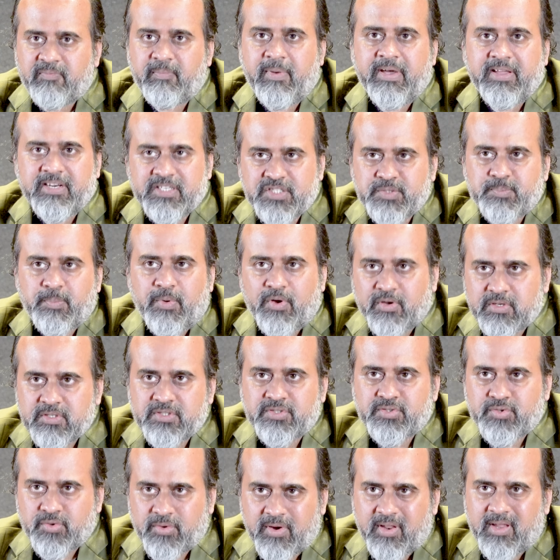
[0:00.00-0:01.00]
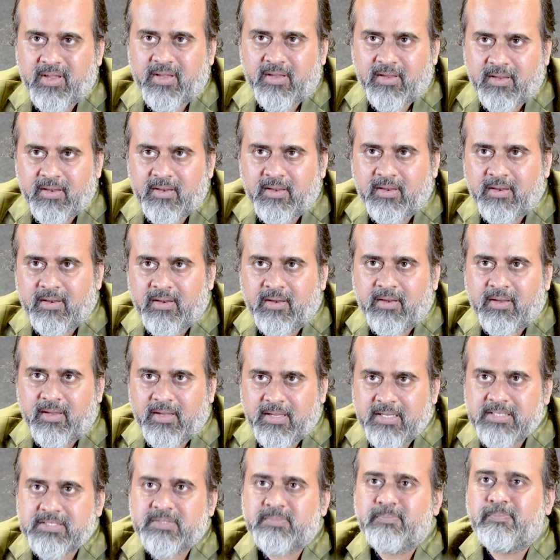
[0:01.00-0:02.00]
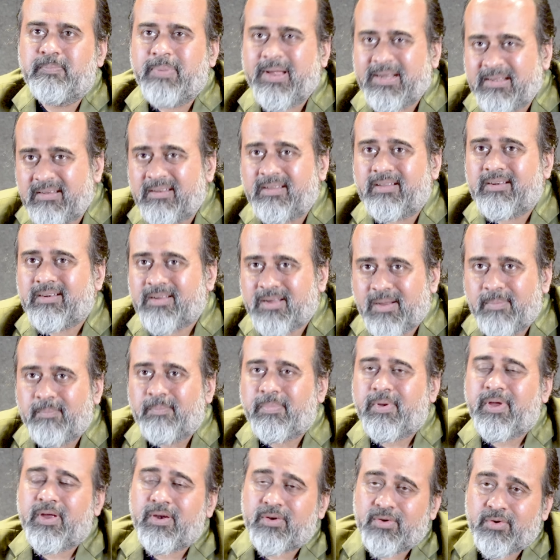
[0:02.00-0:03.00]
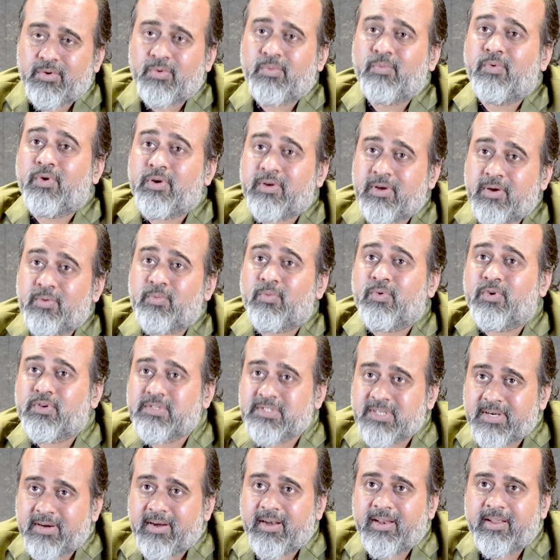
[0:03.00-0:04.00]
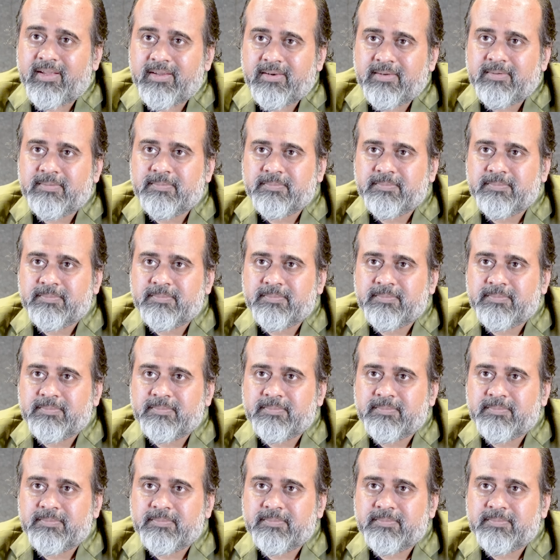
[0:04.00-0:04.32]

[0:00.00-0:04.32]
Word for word: my response today is better compared to what it was earlier.